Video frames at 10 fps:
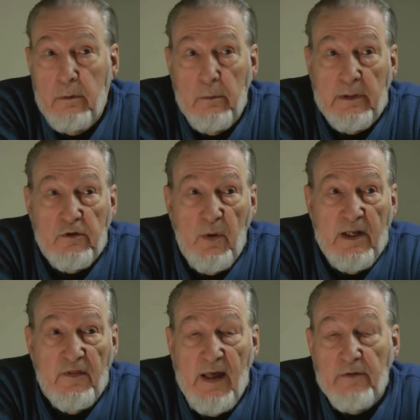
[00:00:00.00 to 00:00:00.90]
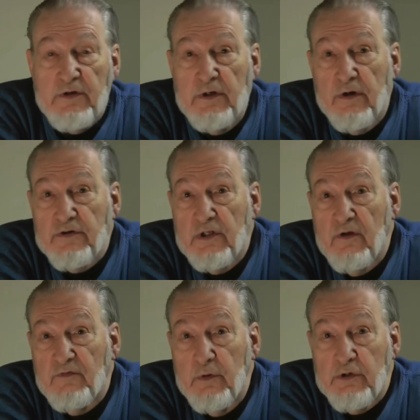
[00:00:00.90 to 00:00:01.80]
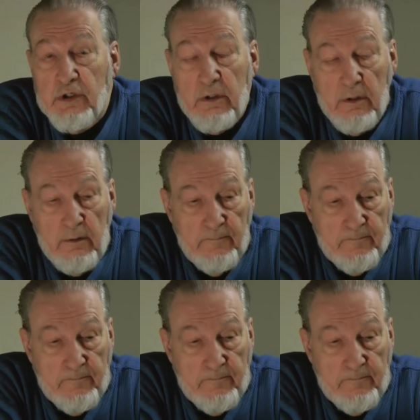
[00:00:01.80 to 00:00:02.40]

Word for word: what, 20,000 years in the future.